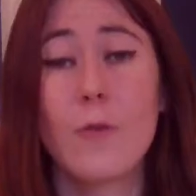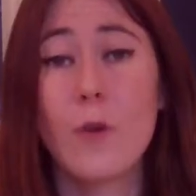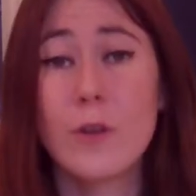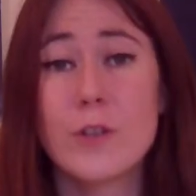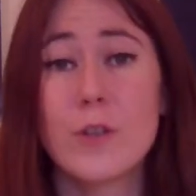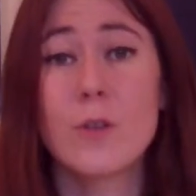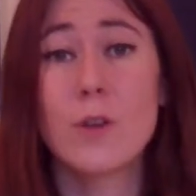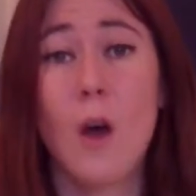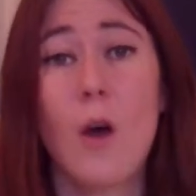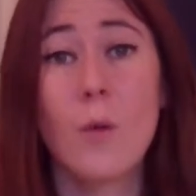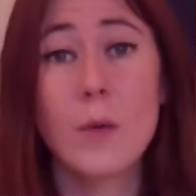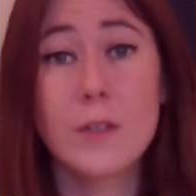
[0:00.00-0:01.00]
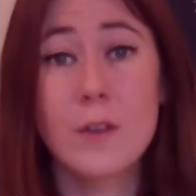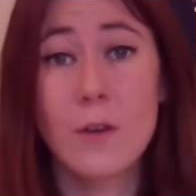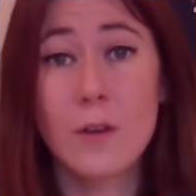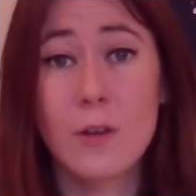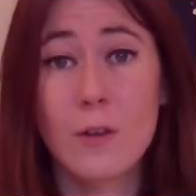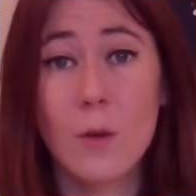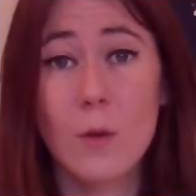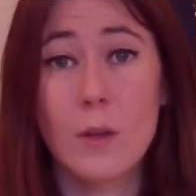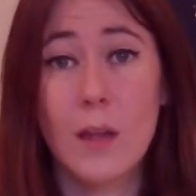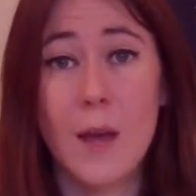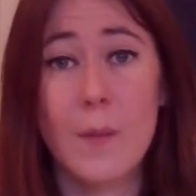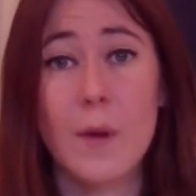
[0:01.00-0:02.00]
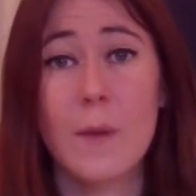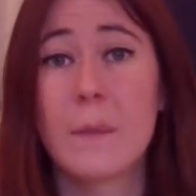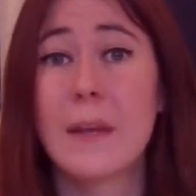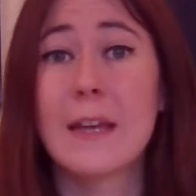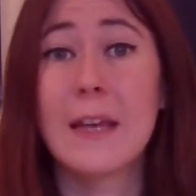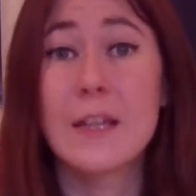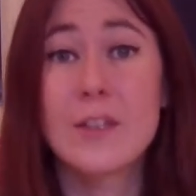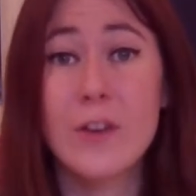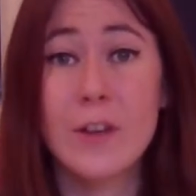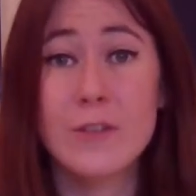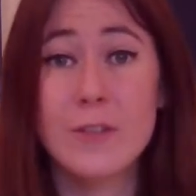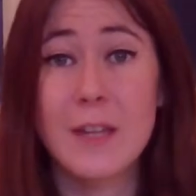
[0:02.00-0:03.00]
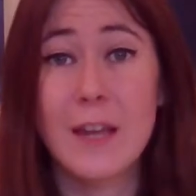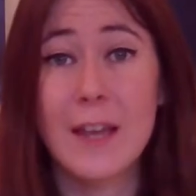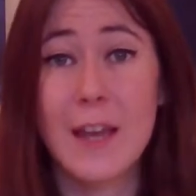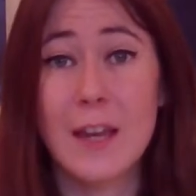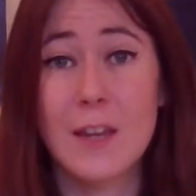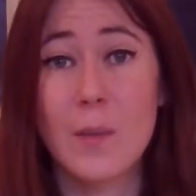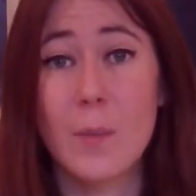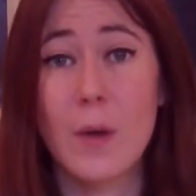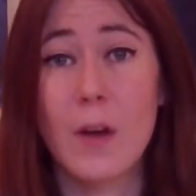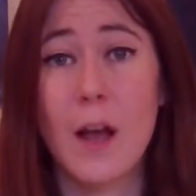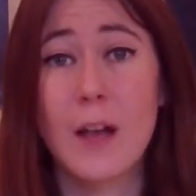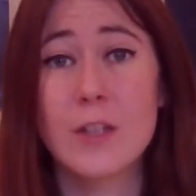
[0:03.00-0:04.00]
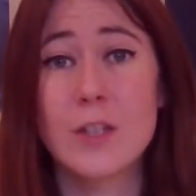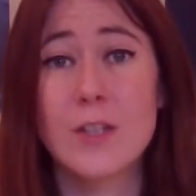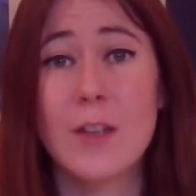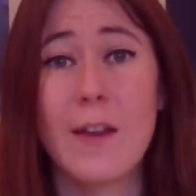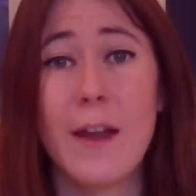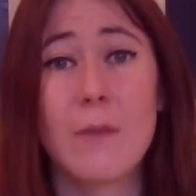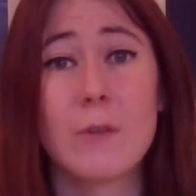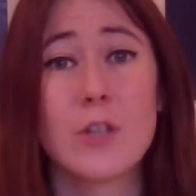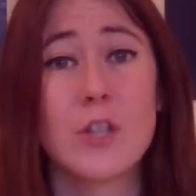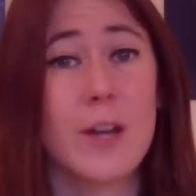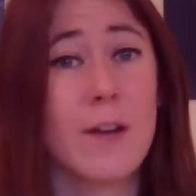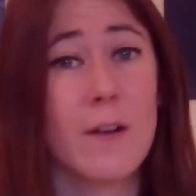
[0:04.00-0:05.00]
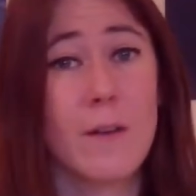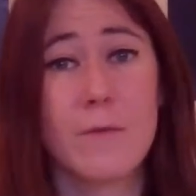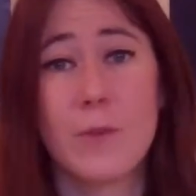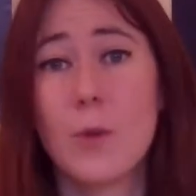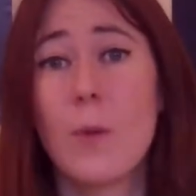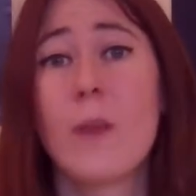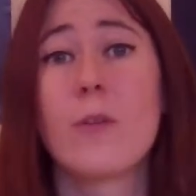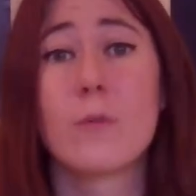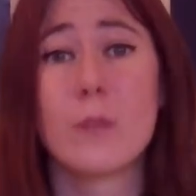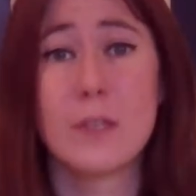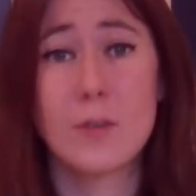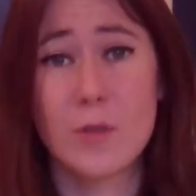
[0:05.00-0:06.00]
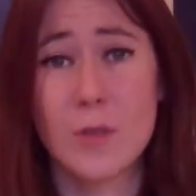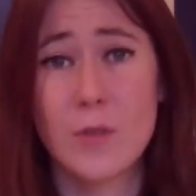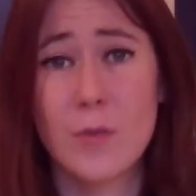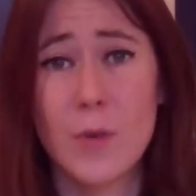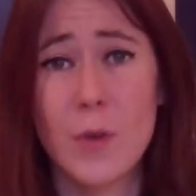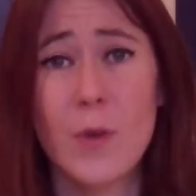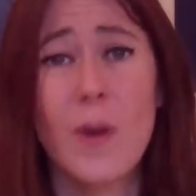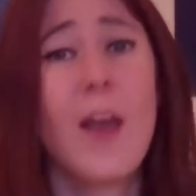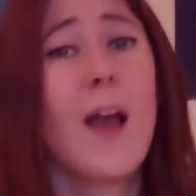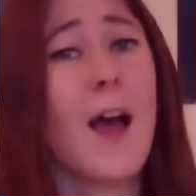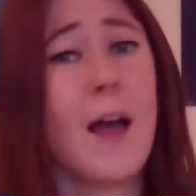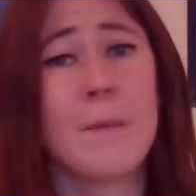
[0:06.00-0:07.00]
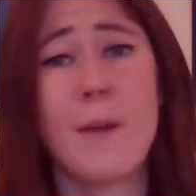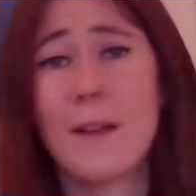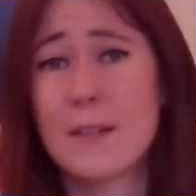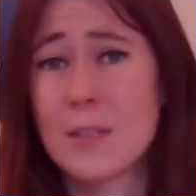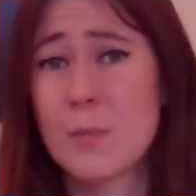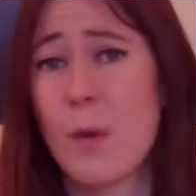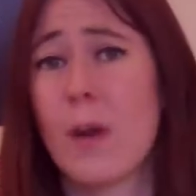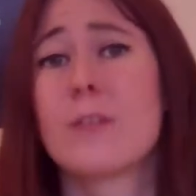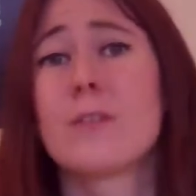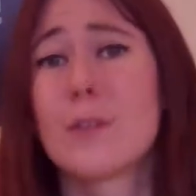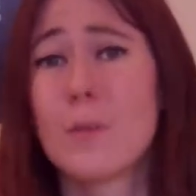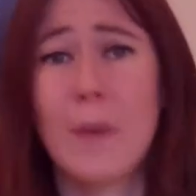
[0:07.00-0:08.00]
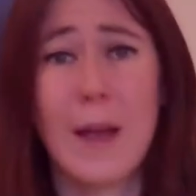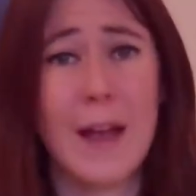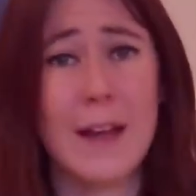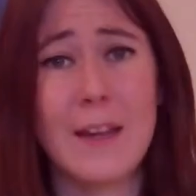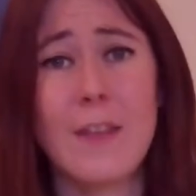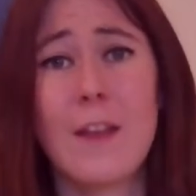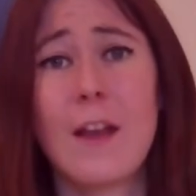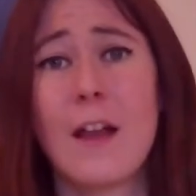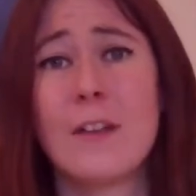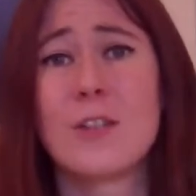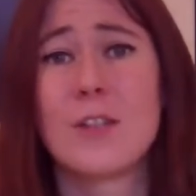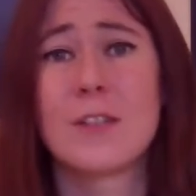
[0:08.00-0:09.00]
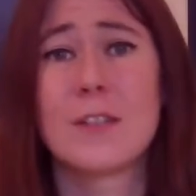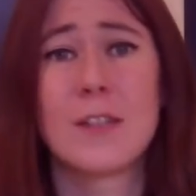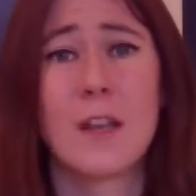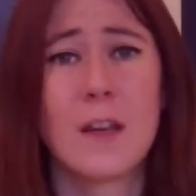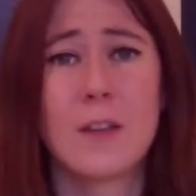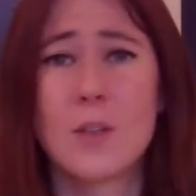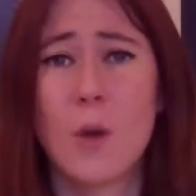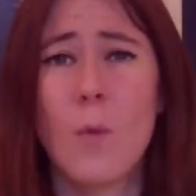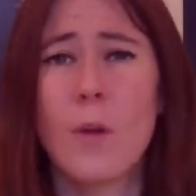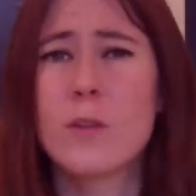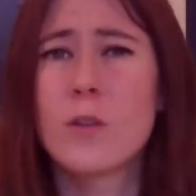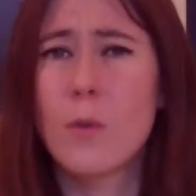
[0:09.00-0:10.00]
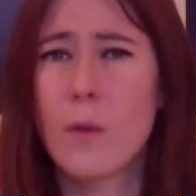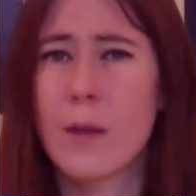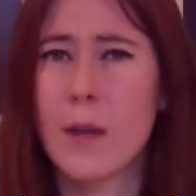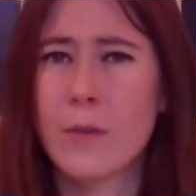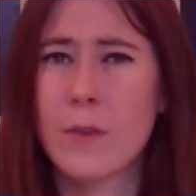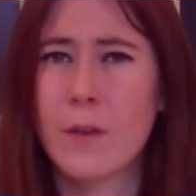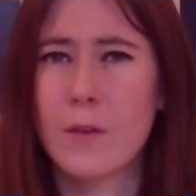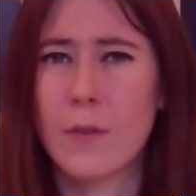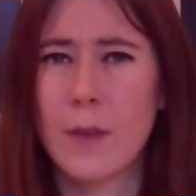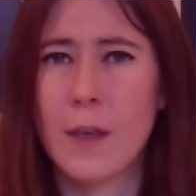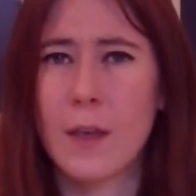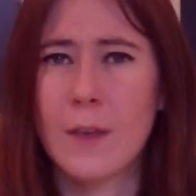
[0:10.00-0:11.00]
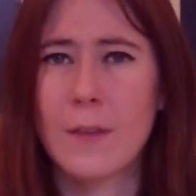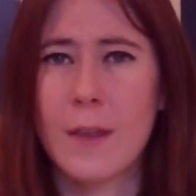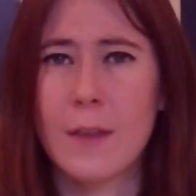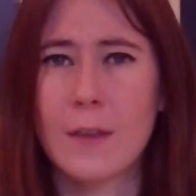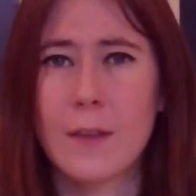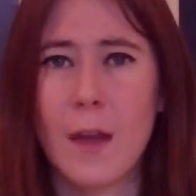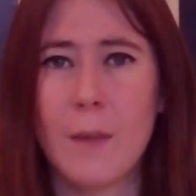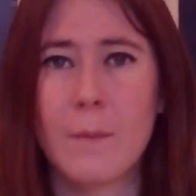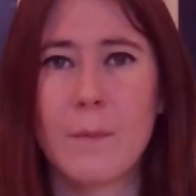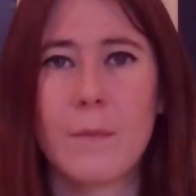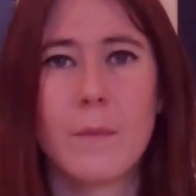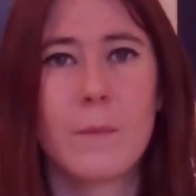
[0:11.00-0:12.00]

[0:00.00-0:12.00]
Of course, you can always go to your local library, but in case you're interested in getting the book, I just thought I would share a few other resources for you. I'm not sponsored by anything, I just don't want you going out there thinking that I'm